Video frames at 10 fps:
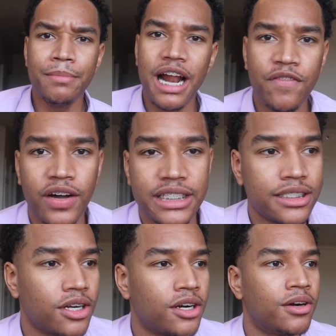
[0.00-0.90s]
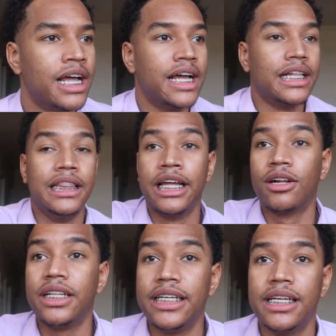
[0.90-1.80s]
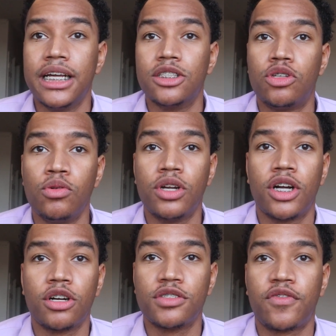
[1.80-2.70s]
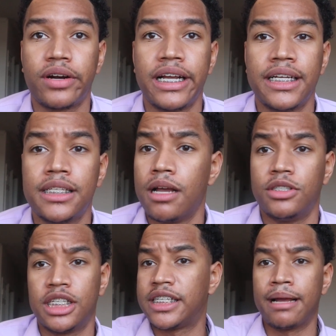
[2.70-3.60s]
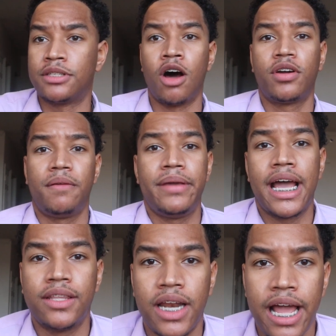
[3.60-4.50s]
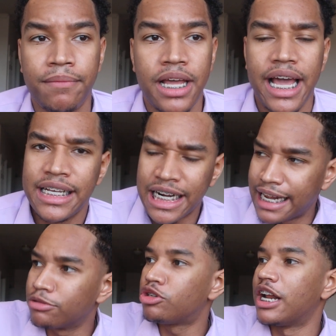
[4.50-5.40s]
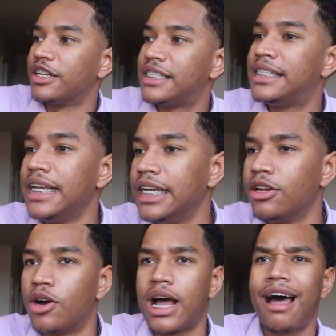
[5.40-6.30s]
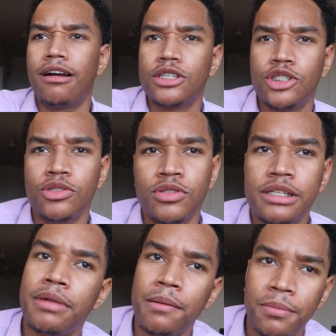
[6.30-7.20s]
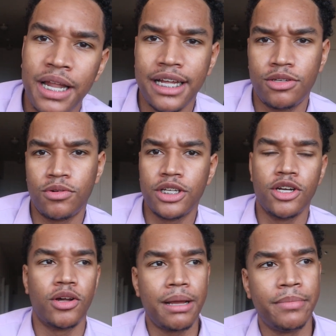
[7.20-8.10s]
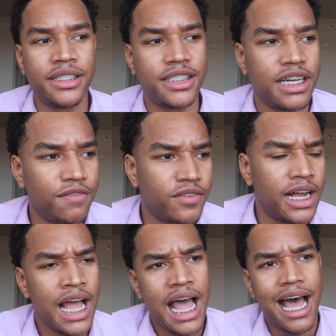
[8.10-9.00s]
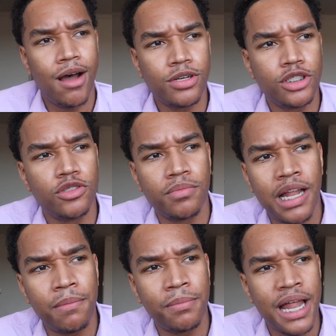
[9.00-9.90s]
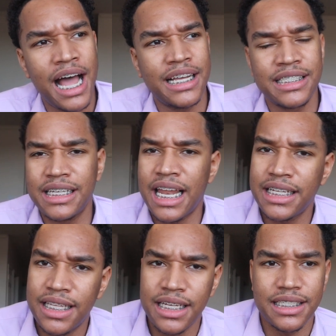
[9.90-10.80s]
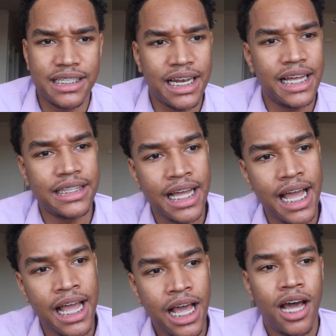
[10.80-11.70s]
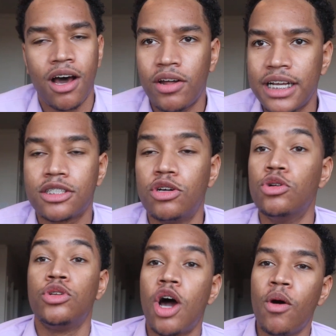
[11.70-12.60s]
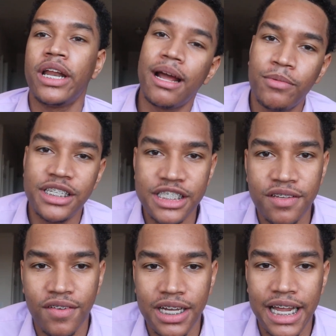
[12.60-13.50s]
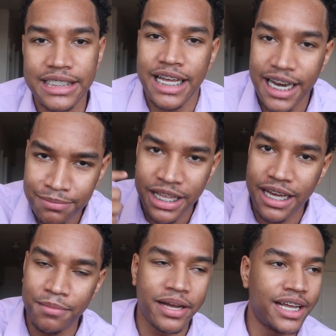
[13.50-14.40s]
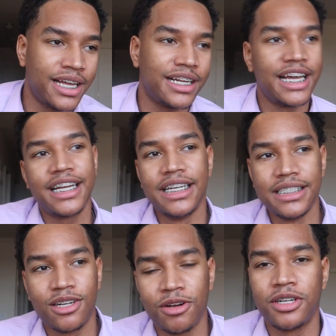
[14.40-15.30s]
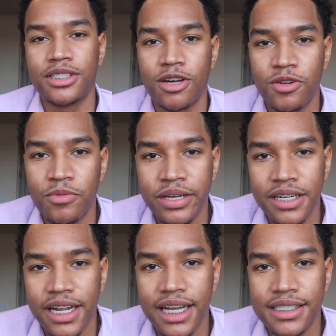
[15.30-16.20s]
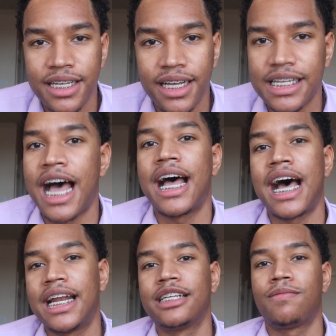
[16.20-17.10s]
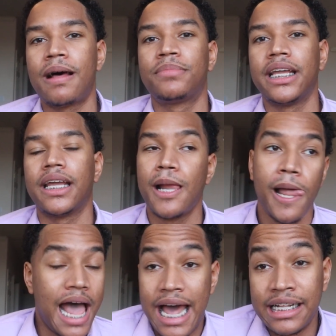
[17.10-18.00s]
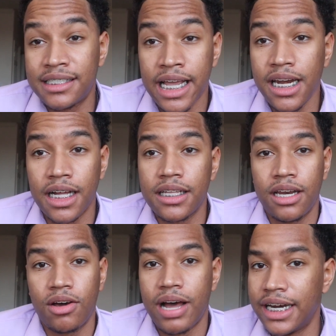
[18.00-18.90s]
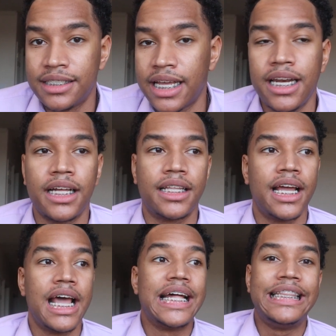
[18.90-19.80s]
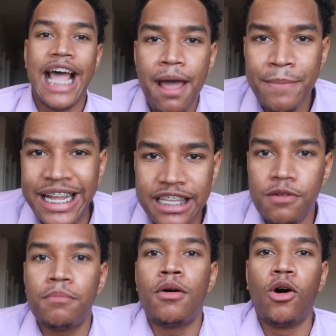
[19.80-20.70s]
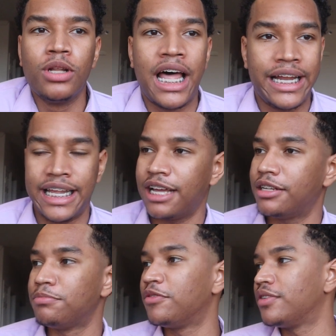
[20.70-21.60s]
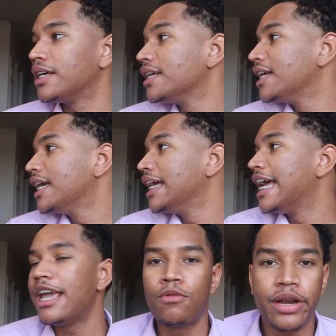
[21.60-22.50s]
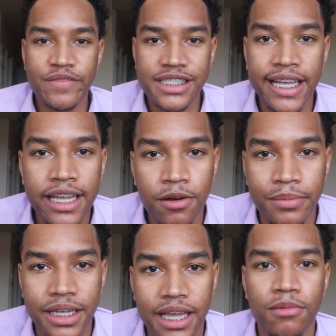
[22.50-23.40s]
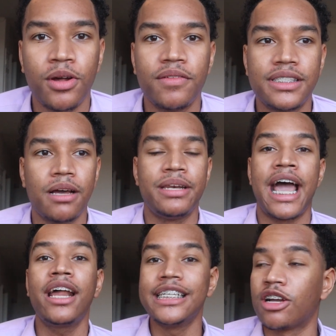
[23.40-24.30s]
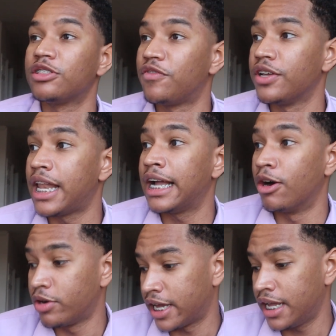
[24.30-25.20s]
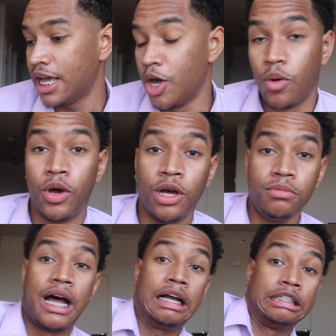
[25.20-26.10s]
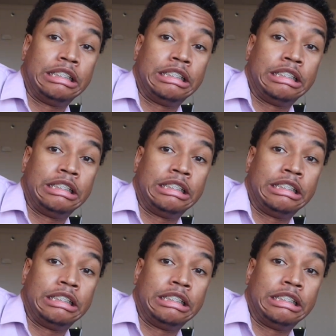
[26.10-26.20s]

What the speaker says: man, I fucked this girl. Literally, two of the girl's friends just kept talking to me after that. It's like they was trying to see, you know, how is you and blah, blah, blah doing? You know, they mentioned to their friend, how is you and blah, blah, blah? Is it like this? Is it like that? Oh, that's cool. Knowing that we just fucked last night. And I'm thinking in my head, this girl done told them we done had sex. I that's what I'm thinking. I didn't say nothing, though. I didn't say nothing. That make them more like, damn, this motherfucker, he won't even tell me. He won't even tell me. Now they start to feel like, okay, well, I could